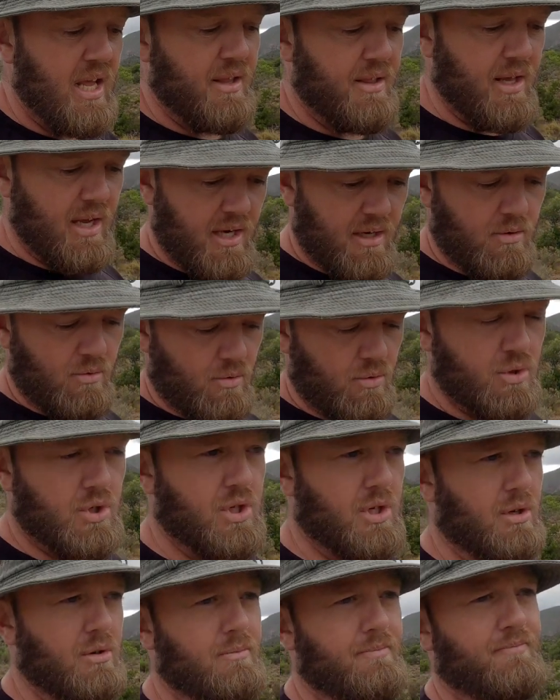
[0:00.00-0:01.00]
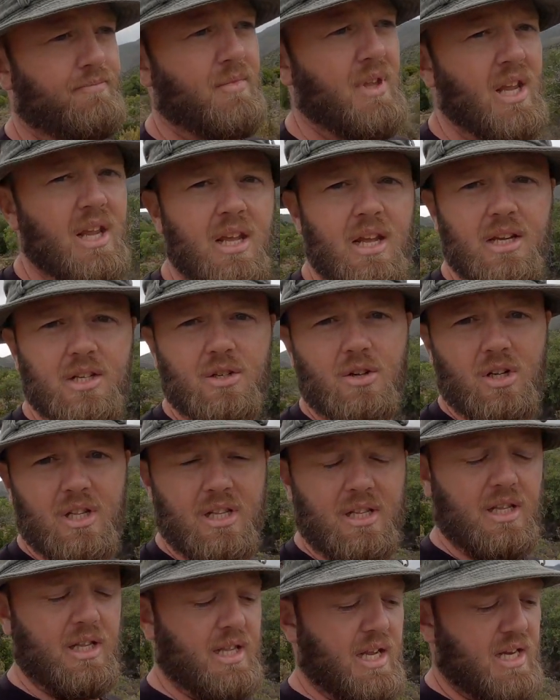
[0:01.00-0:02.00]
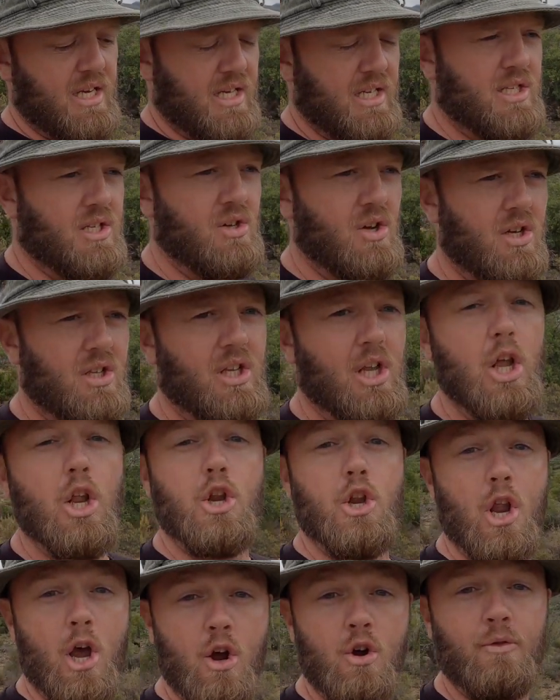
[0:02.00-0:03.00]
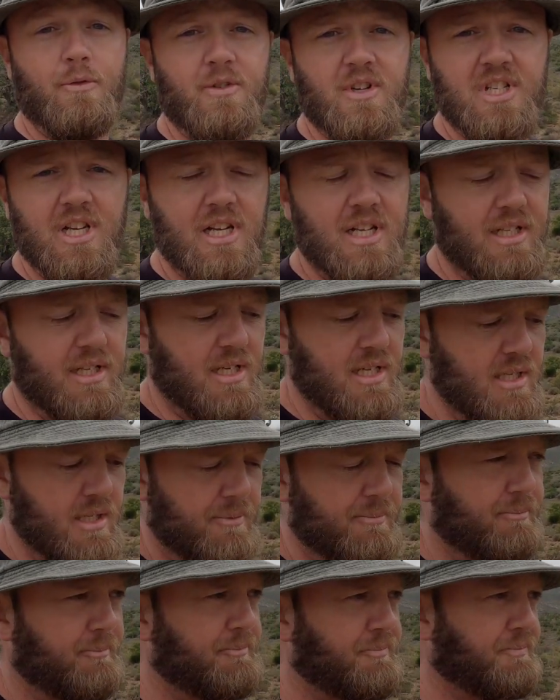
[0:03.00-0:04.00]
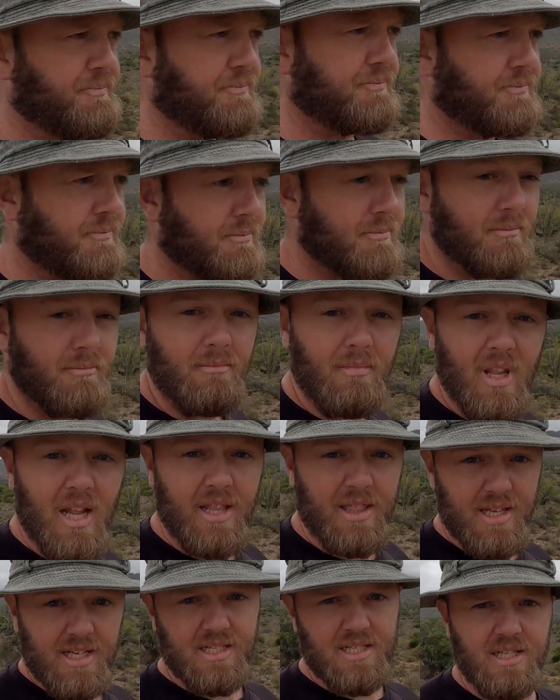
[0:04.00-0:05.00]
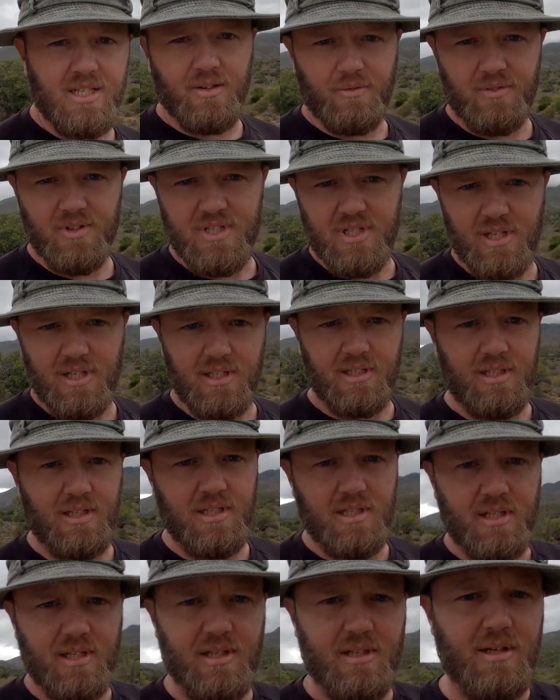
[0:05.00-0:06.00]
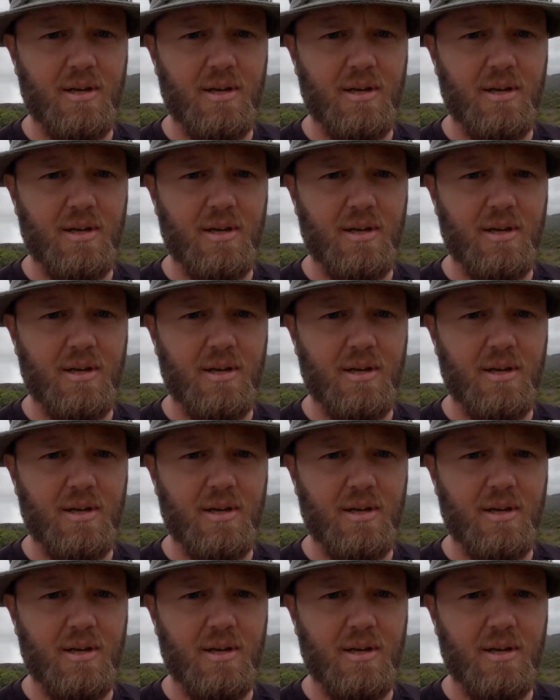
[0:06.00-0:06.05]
Then also, there is not no facilities. This is the facilities.